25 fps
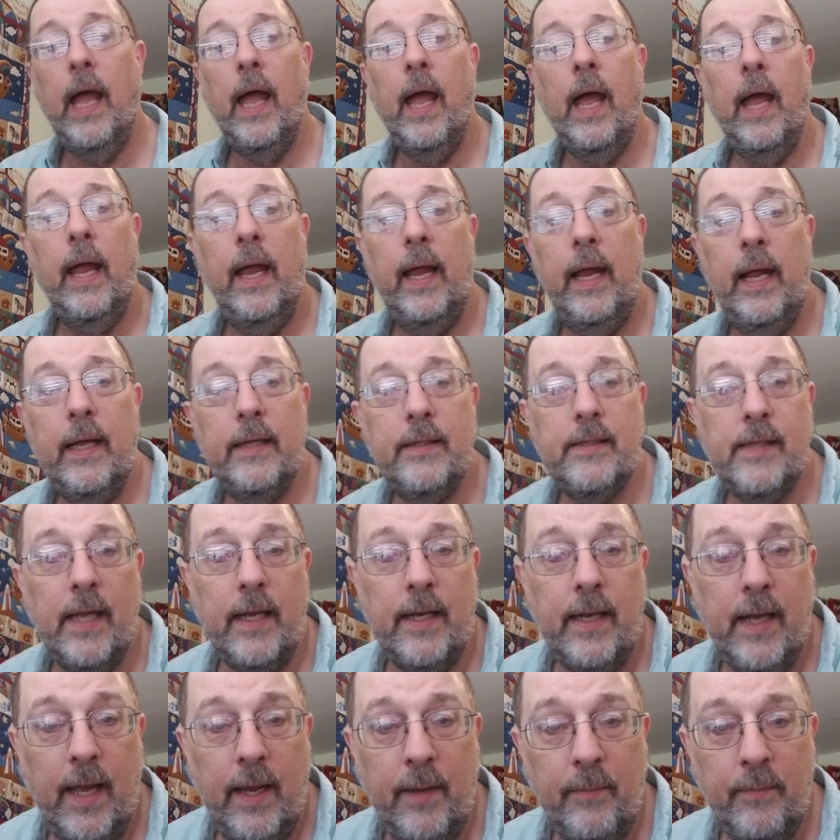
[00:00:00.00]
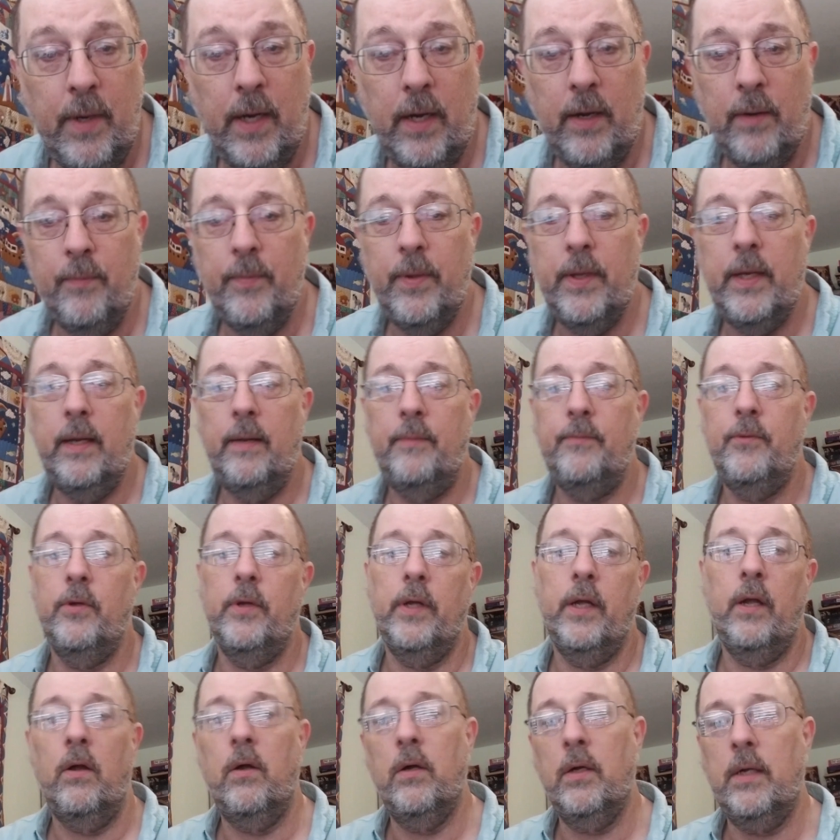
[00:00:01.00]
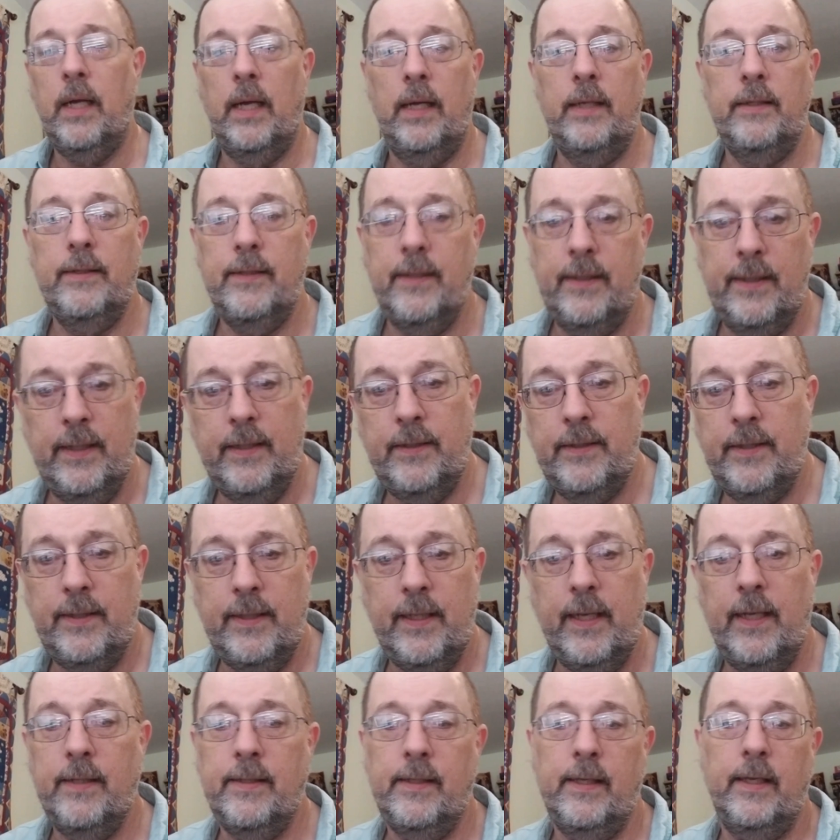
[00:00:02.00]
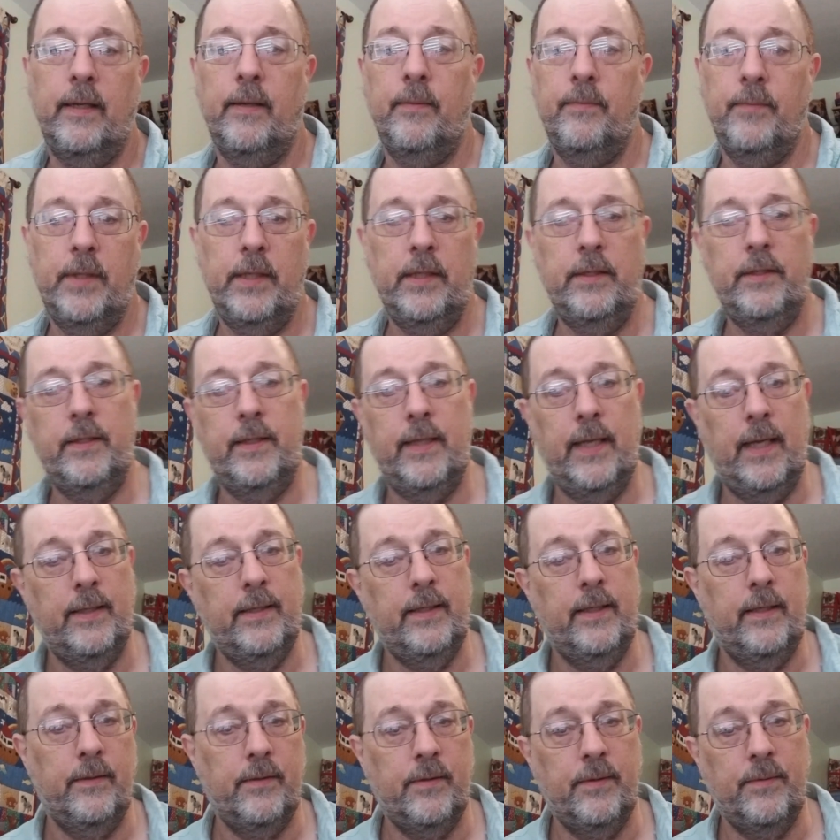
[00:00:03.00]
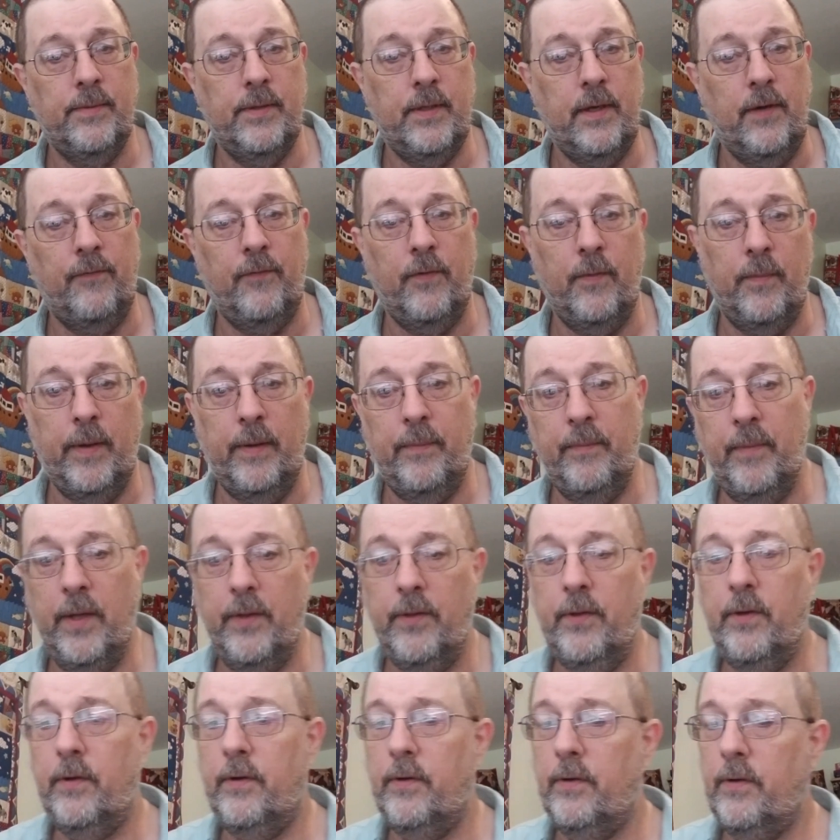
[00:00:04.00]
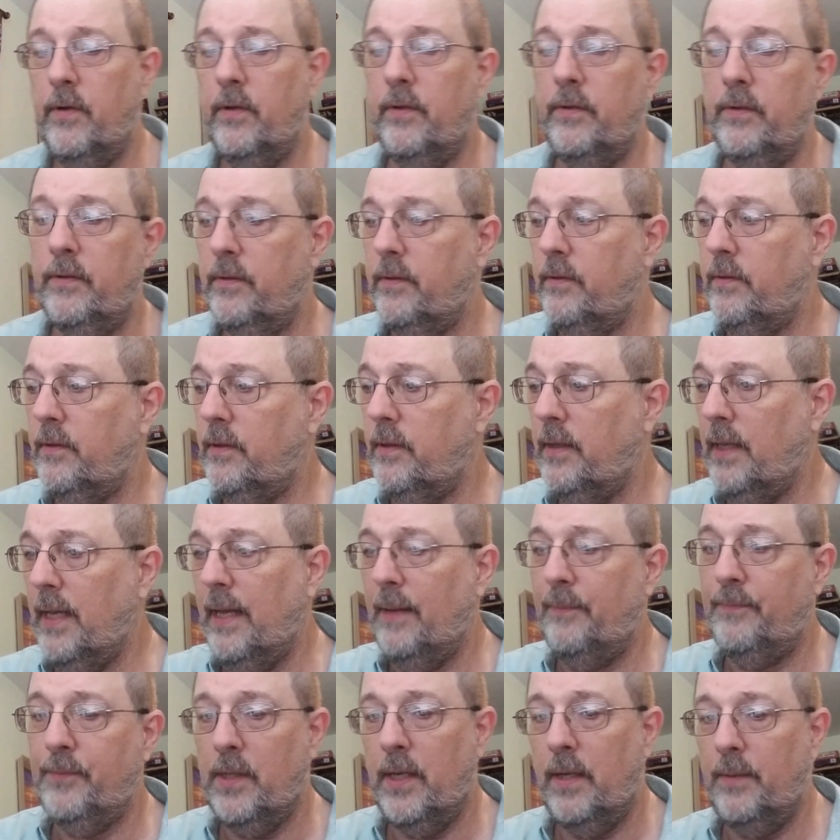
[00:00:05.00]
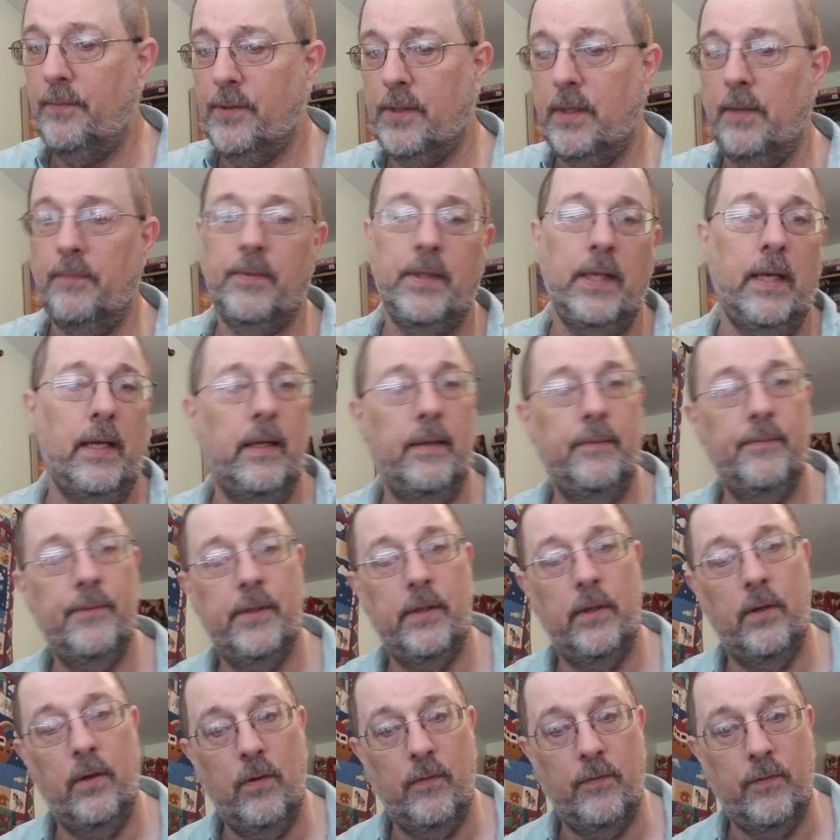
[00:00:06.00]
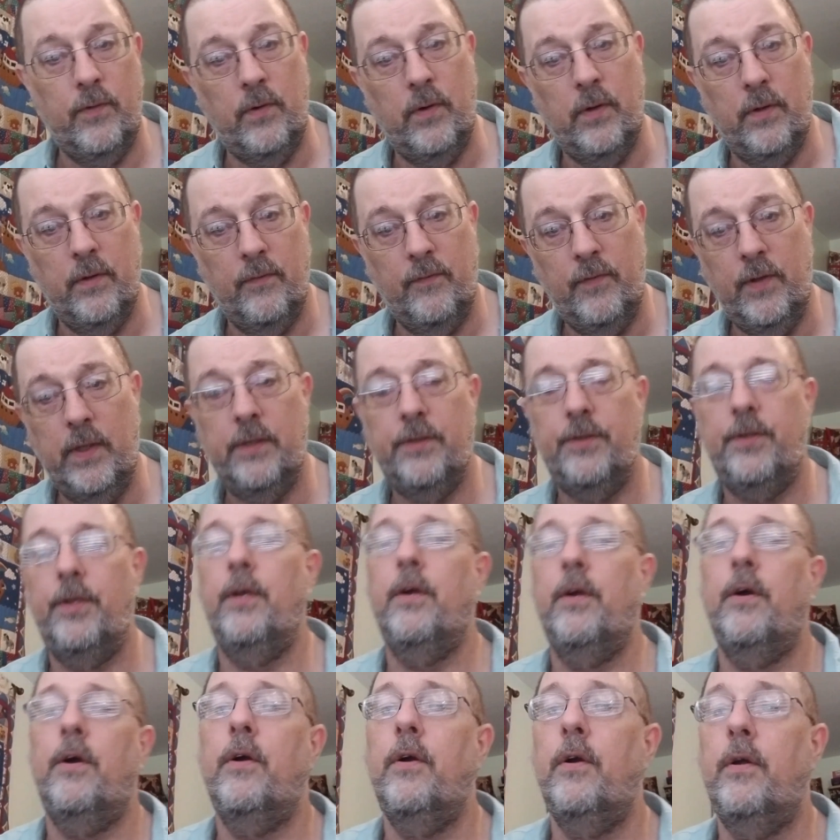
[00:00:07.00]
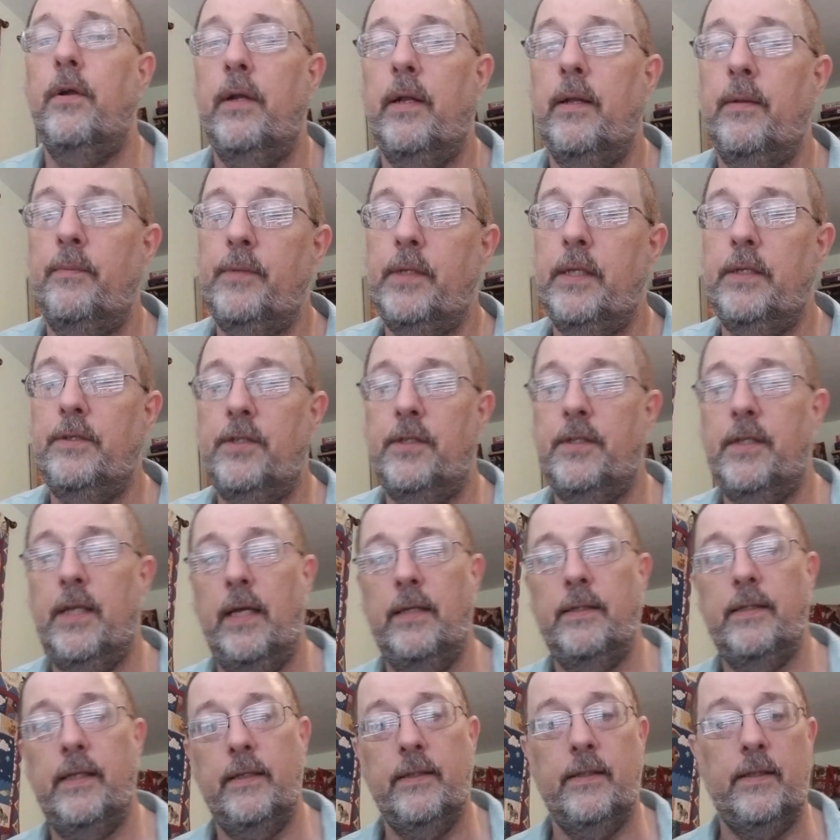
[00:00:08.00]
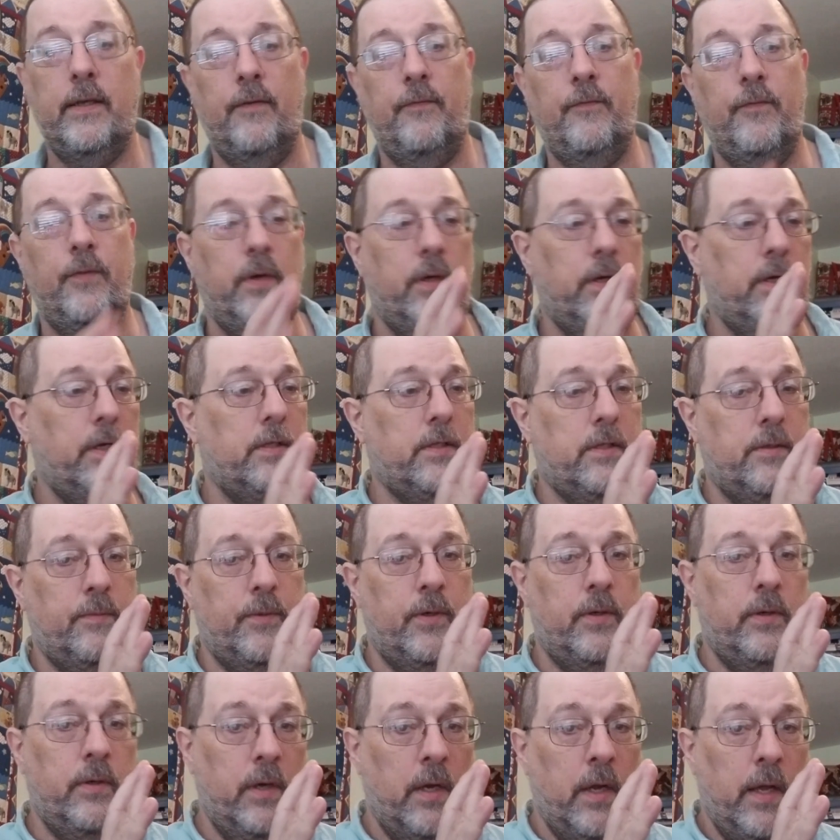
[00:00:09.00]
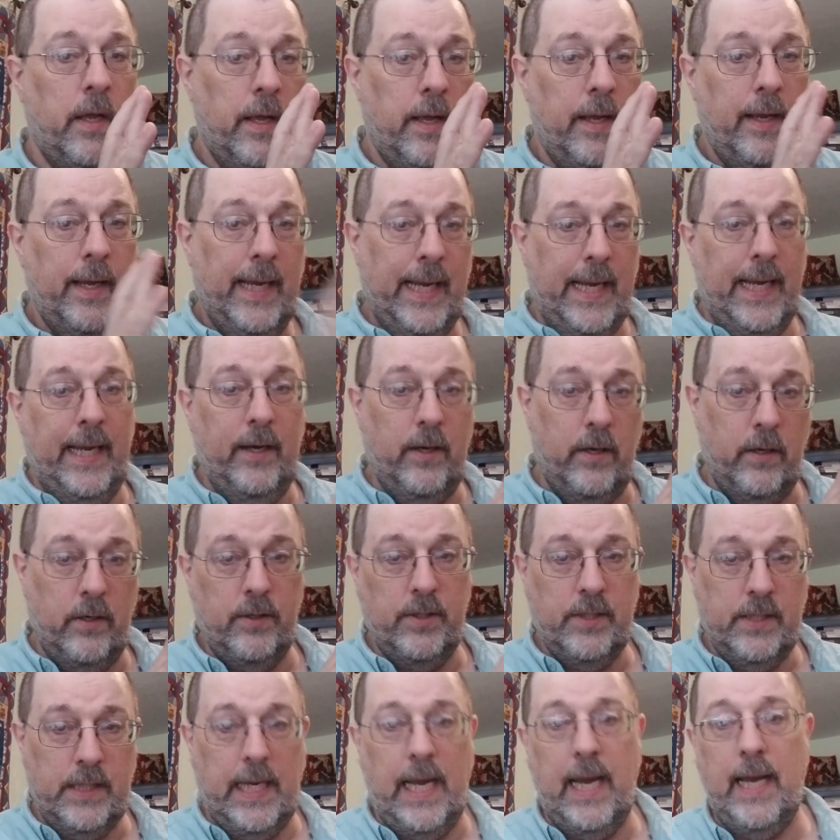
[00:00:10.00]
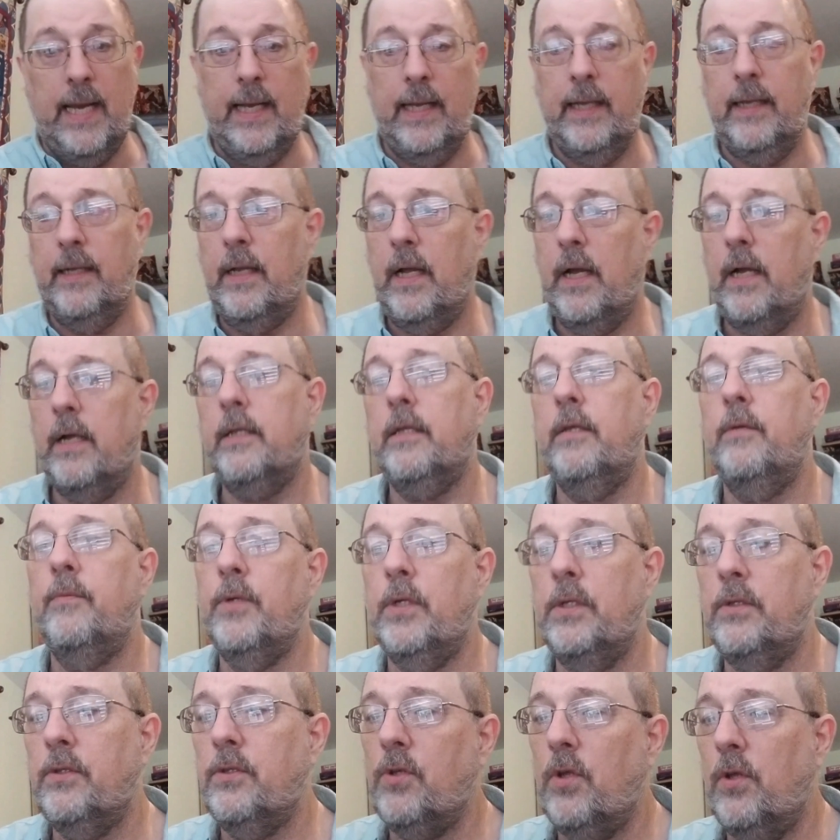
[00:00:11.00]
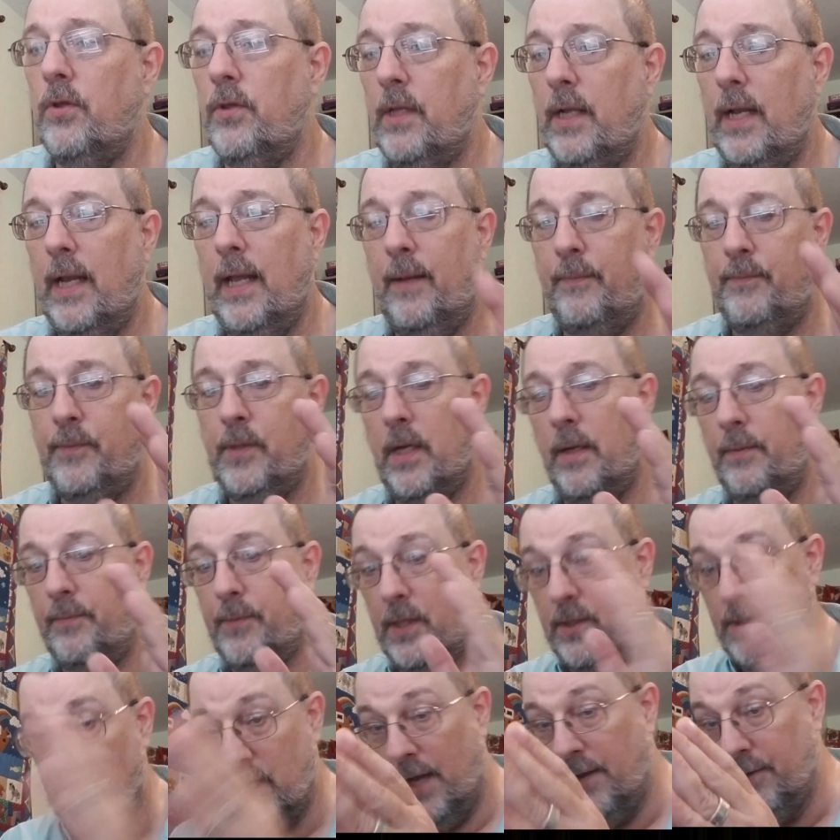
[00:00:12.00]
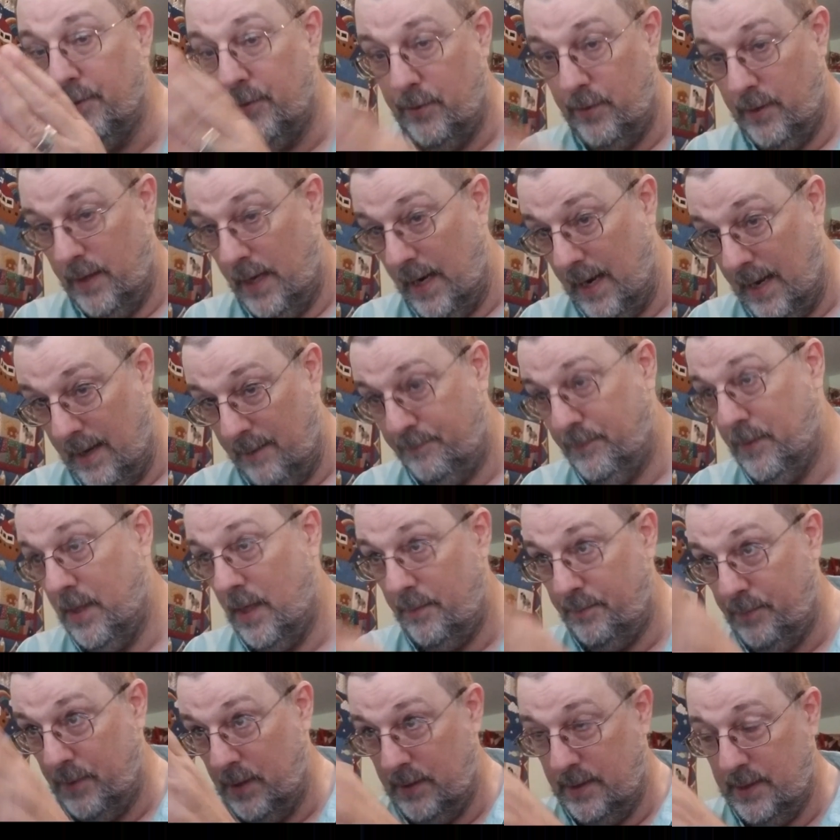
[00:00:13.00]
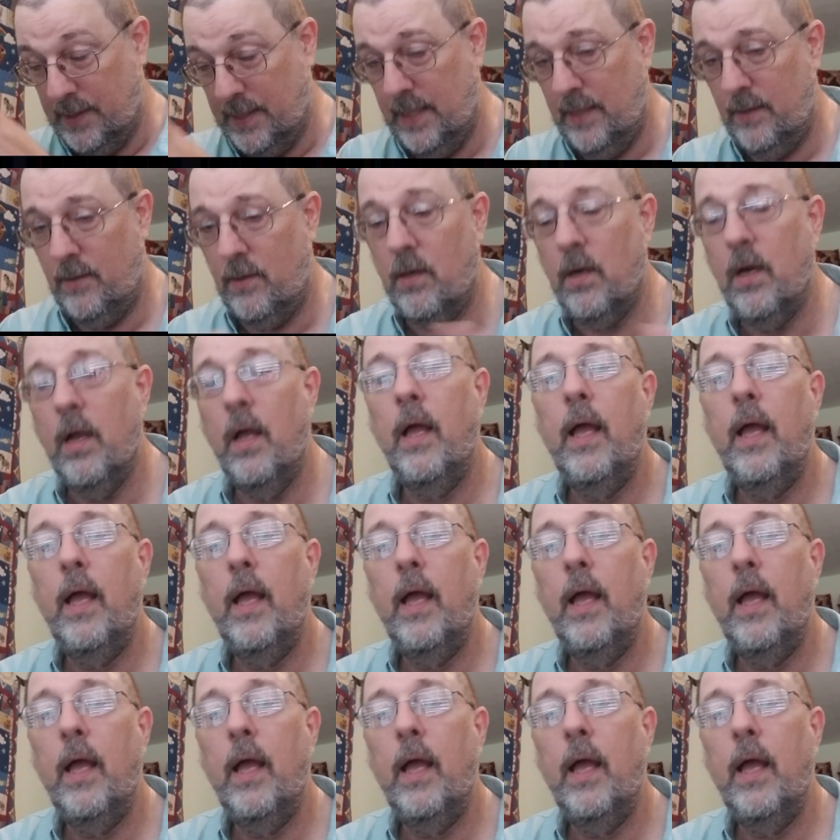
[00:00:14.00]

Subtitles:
it's a nightmare. But I'm doing all kinds of digitizing. I'm digitizing some stuff for my mother on the laptop sometimes and over on the VCR, and I'm digitizing stuff for a customer here, scanning documents on the laptop that's under the laptop that's here.